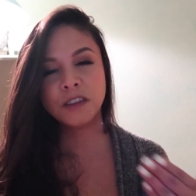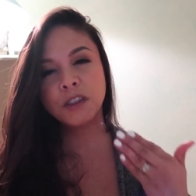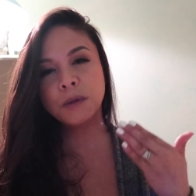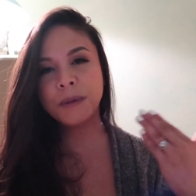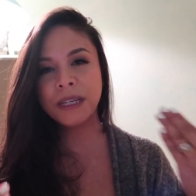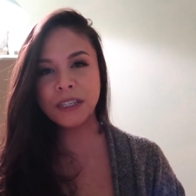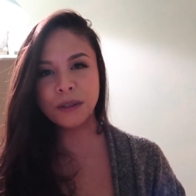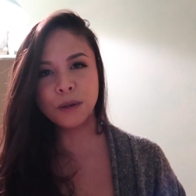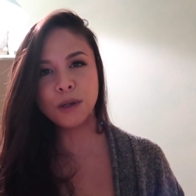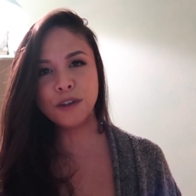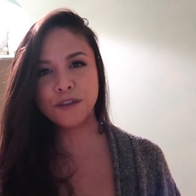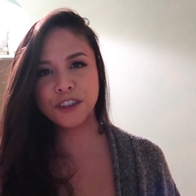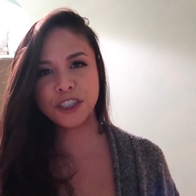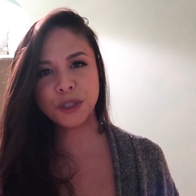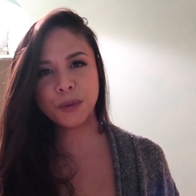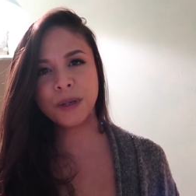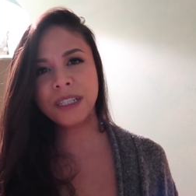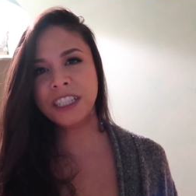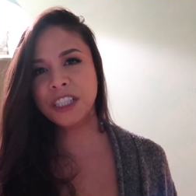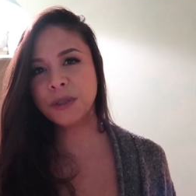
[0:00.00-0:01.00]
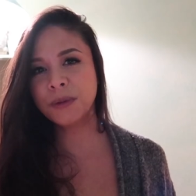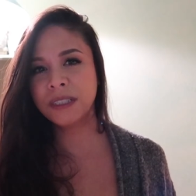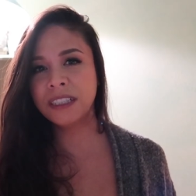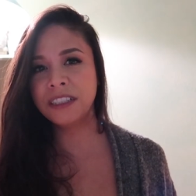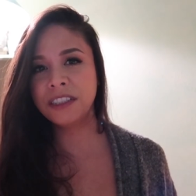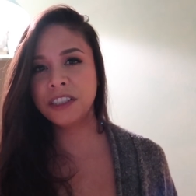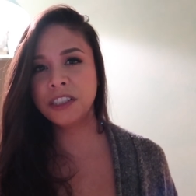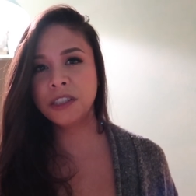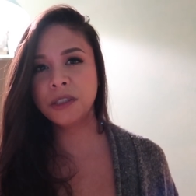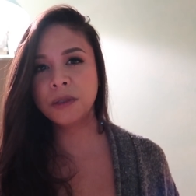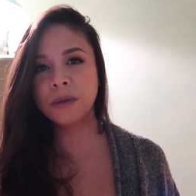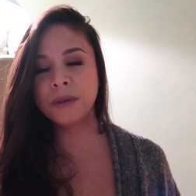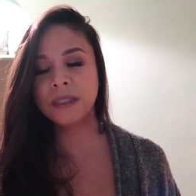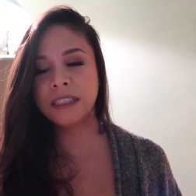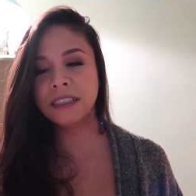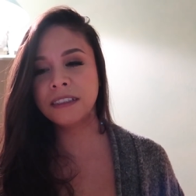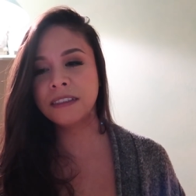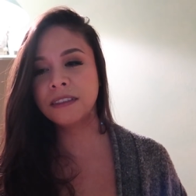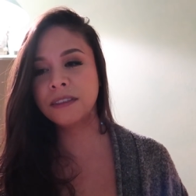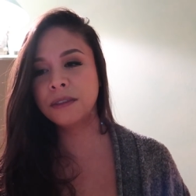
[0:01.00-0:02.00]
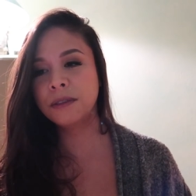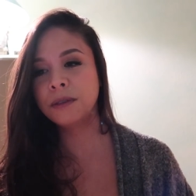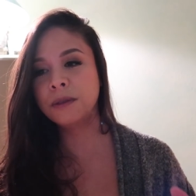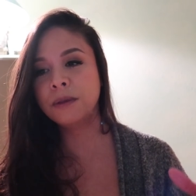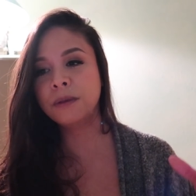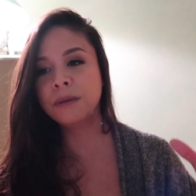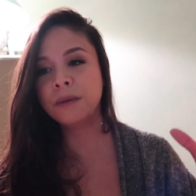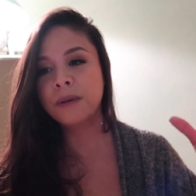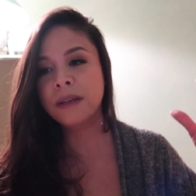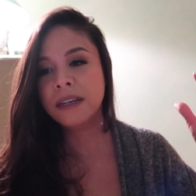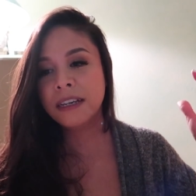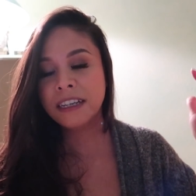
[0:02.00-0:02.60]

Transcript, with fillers: So my goal for 2022 is to